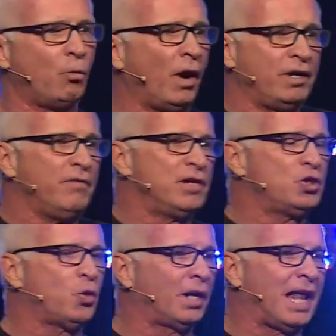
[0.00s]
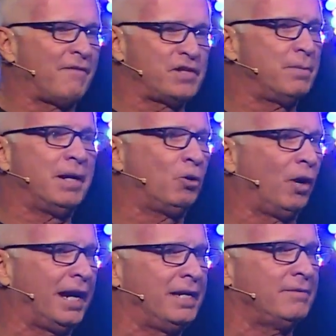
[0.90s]
where you've enjoyed life has been
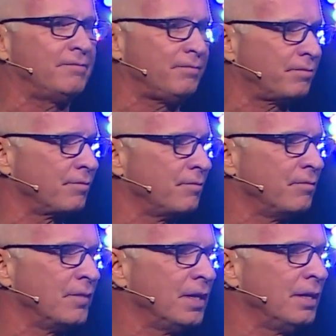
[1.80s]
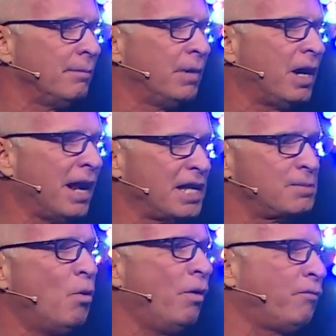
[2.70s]
great. But God has
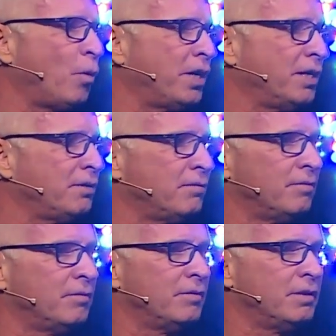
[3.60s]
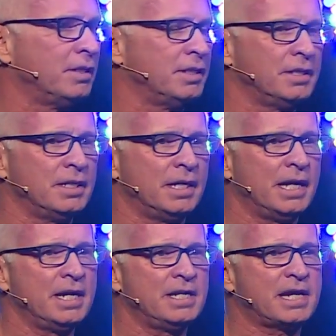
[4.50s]
more for you.
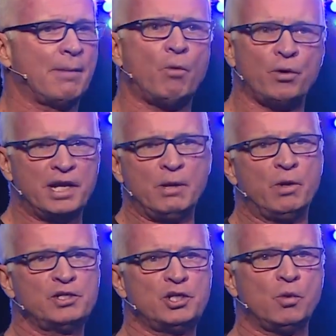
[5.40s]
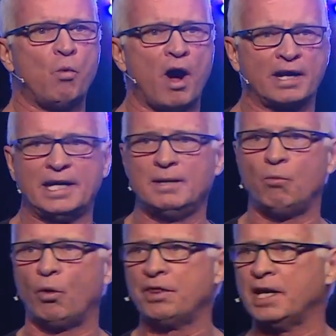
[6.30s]
He's got more that he wants you to walk in,
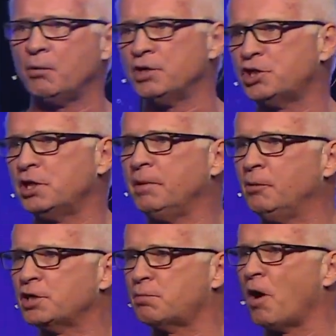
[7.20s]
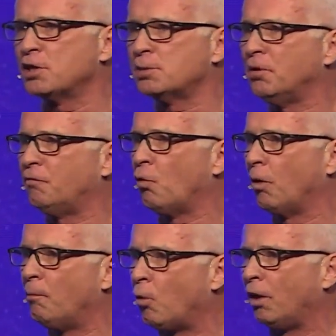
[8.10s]
more that he wants you to be responsible
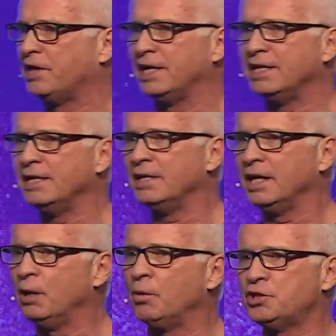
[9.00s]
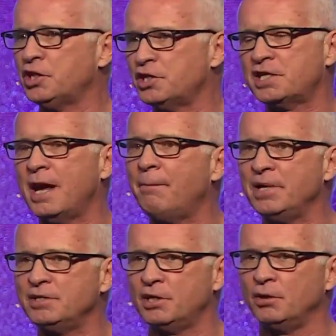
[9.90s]
for, more that he wants you to step
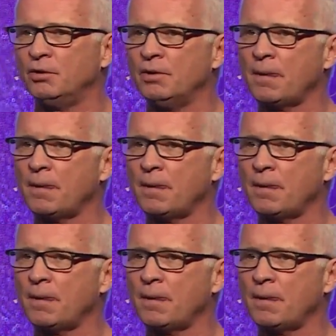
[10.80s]
into.